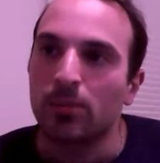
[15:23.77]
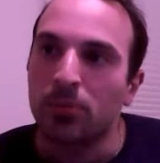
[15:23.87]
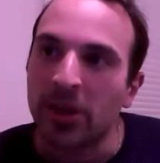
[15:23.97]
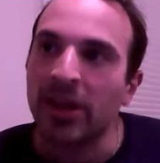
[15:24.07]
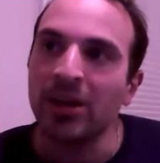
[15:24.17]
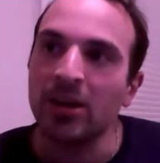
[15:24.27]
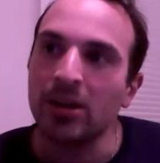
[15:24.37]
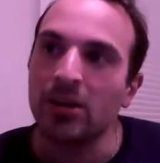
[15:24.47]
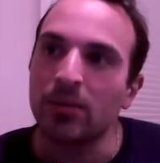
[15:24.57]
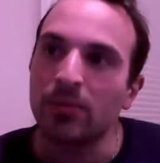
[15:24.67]
because
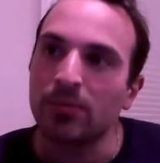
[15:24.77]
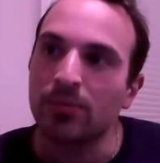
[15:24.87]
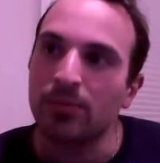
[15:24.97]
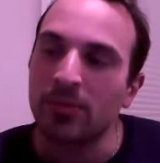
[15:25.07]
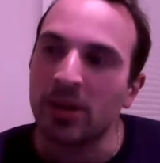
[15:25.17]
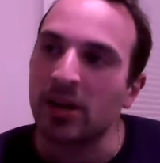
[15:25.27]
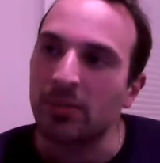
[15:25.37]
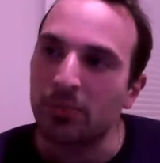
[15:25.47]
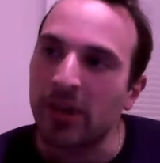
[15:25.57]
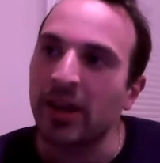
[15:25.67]

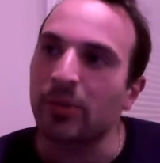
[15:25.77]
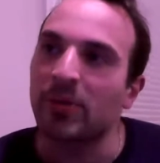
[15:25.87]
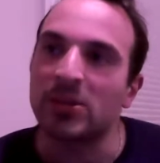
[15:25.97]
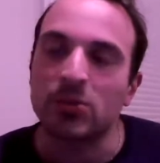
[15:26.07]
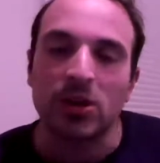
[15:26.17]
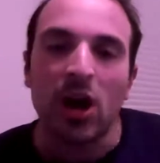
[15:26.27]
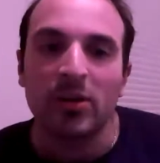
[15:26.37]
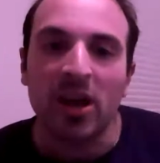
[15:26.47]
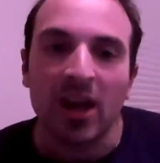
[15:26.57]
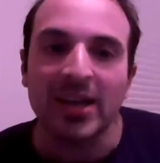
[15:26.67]
when
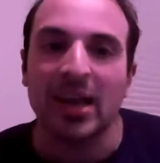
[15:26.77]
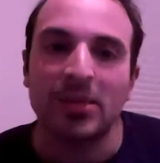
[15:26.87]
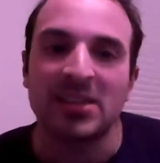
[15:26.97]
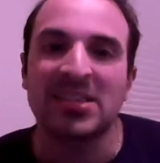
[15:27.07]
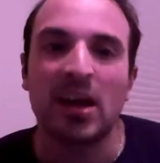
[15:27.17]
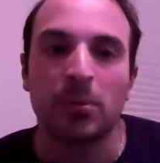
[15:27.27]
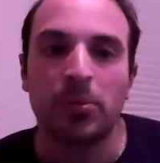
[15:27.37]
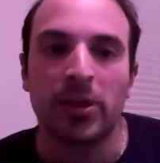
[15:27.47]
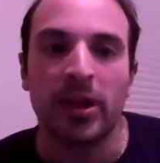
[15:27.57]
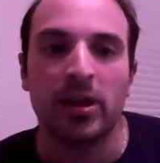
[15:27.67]
Kotkaniemi is a young
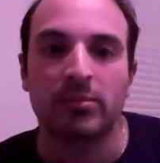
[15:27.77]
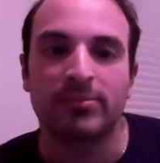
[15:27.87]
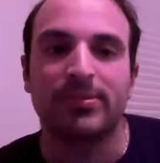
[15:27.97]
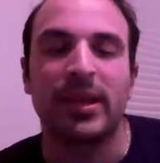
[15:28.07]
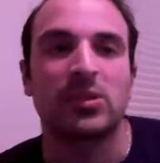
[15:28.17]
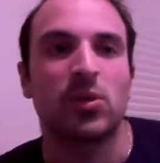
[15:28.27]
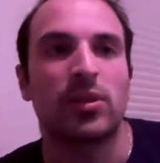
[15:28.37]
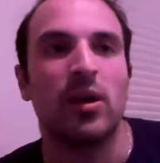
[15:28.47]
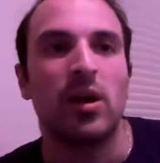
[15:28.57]
player, plays with,